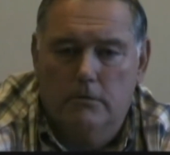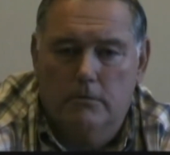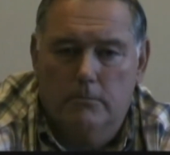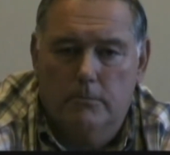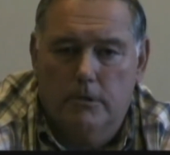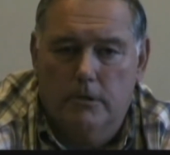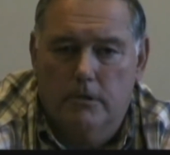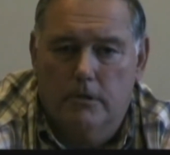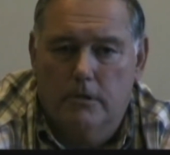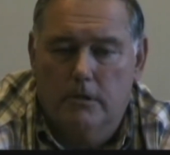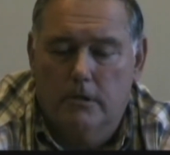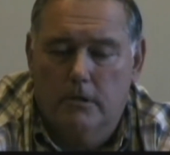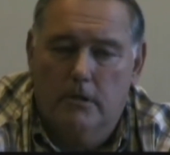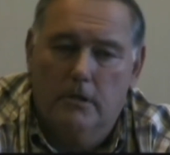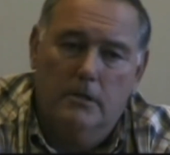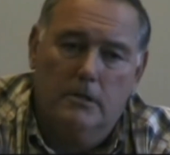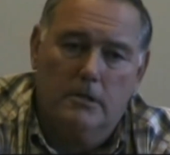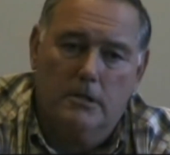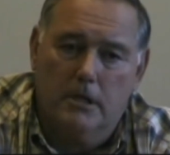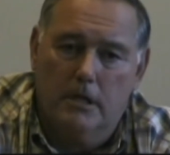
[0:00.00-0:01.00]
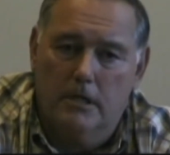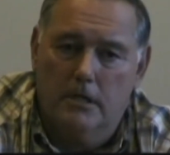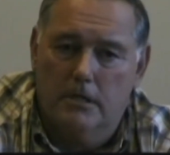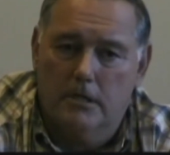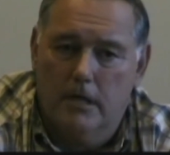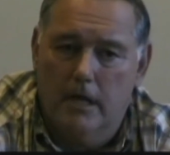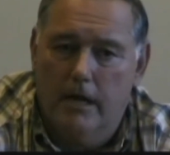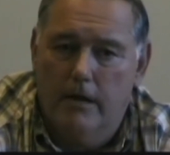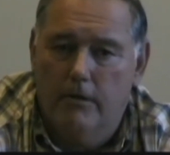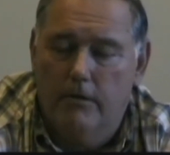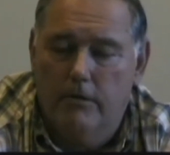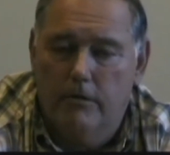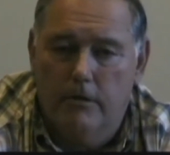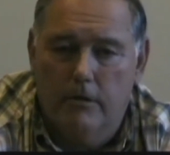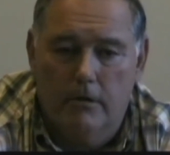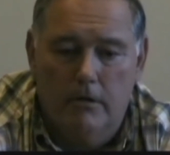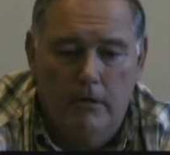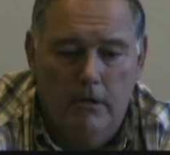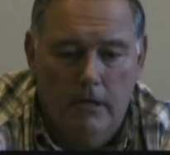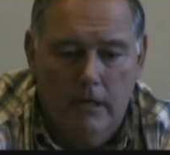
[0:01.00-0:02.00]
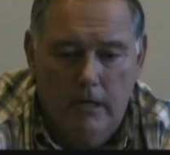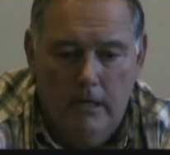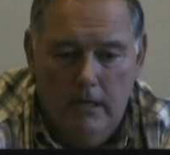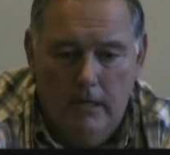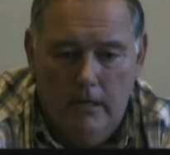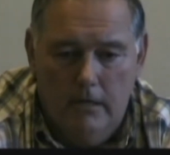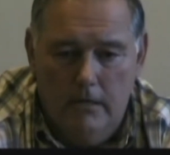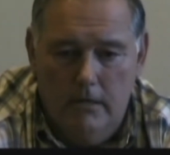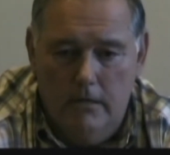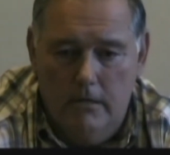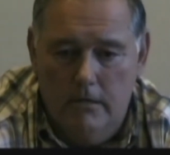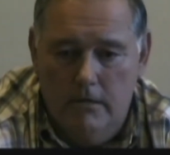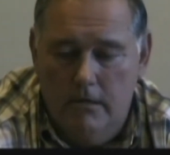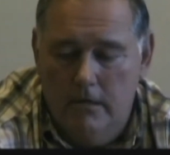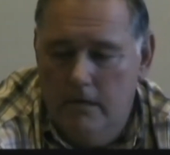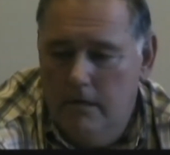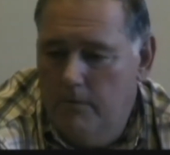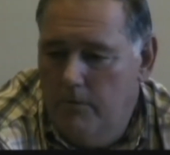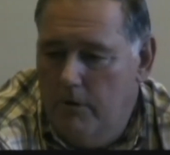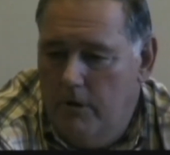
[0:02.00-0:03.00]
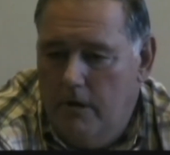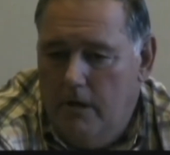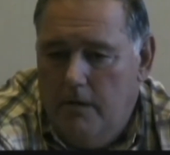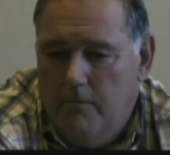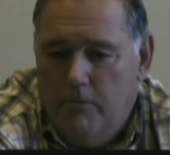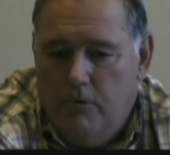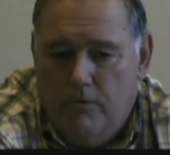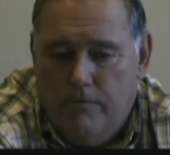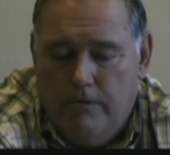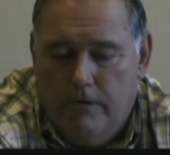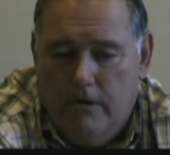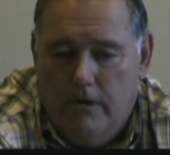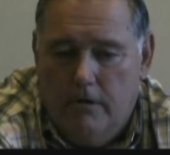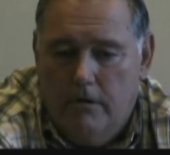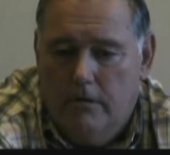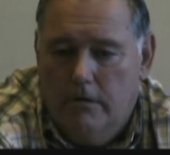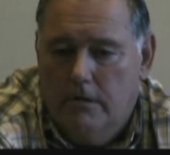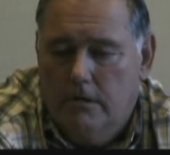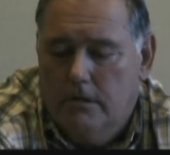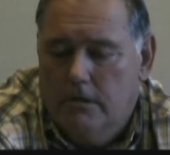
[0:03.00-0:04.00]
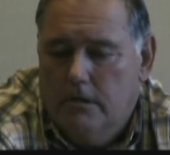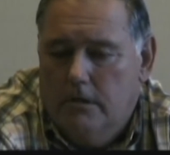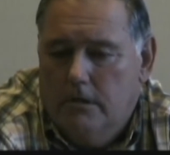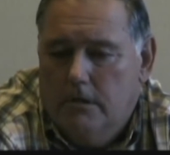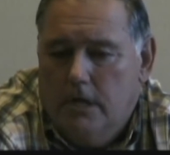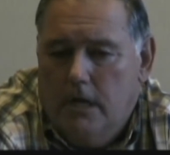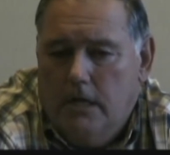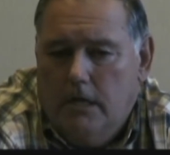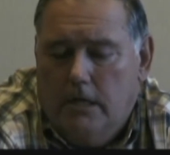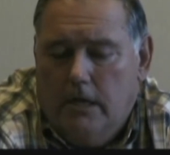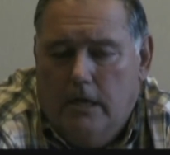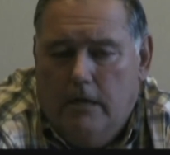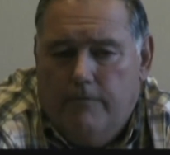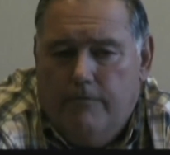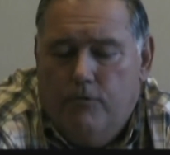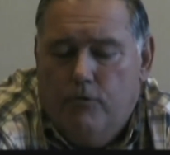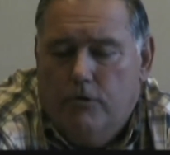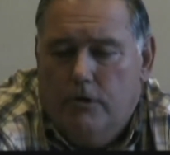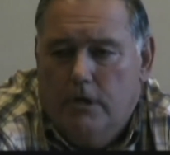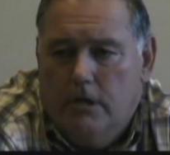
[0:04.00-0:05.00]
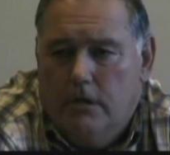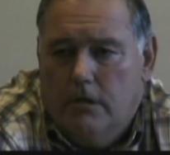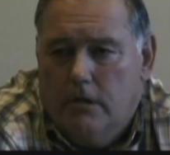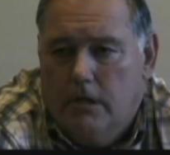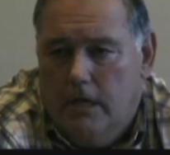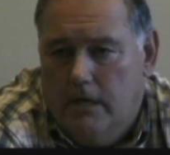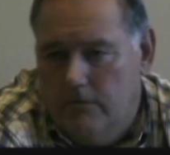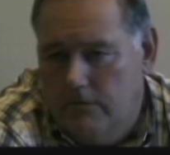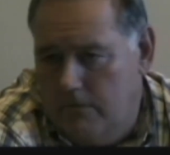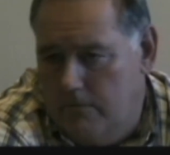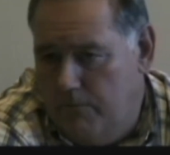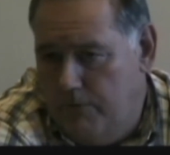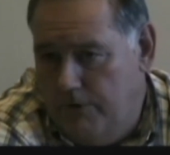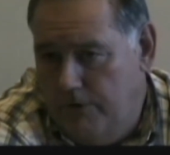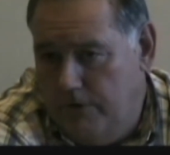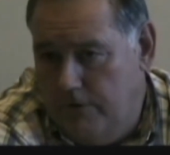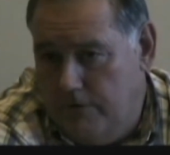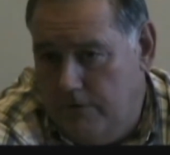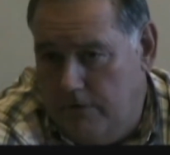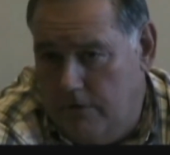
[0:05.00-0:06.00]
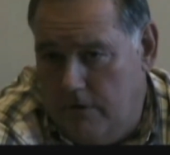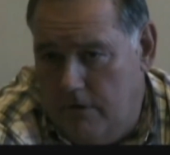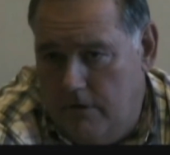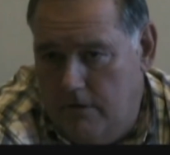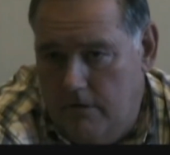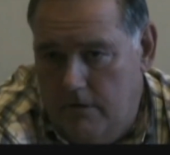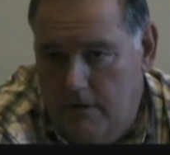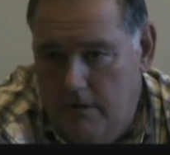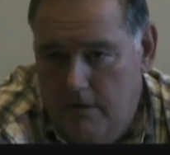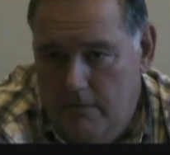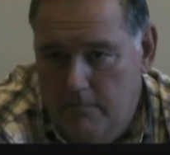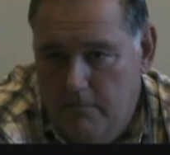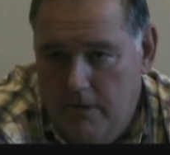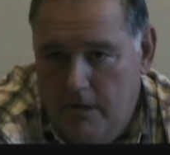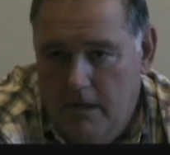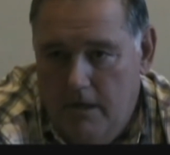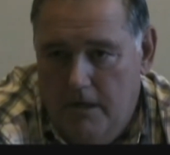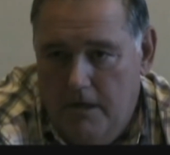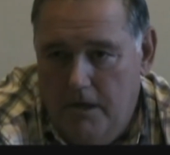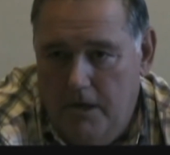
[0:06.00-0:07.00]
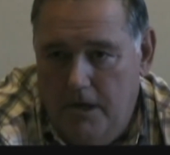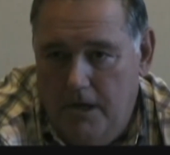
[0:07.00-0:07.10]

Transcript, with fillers: But it stayed south, and anyway, I'm over there, and this island had 14,000 prisoners on it.